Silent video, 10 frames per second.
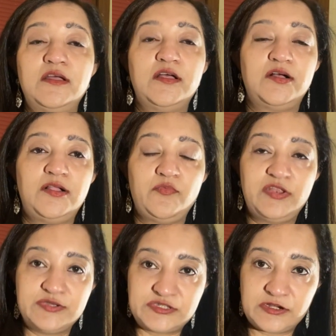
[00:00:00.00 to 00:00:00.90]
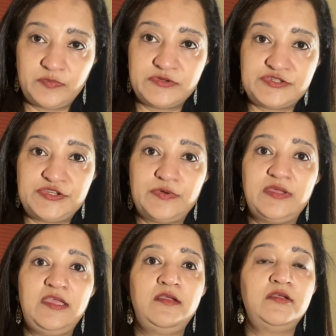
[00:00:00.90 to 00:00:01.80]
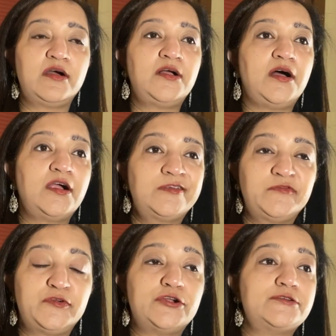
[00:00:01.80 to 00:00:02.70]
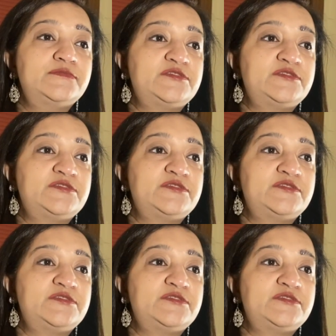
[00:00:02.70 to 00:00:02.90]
when you start pursuing art forms,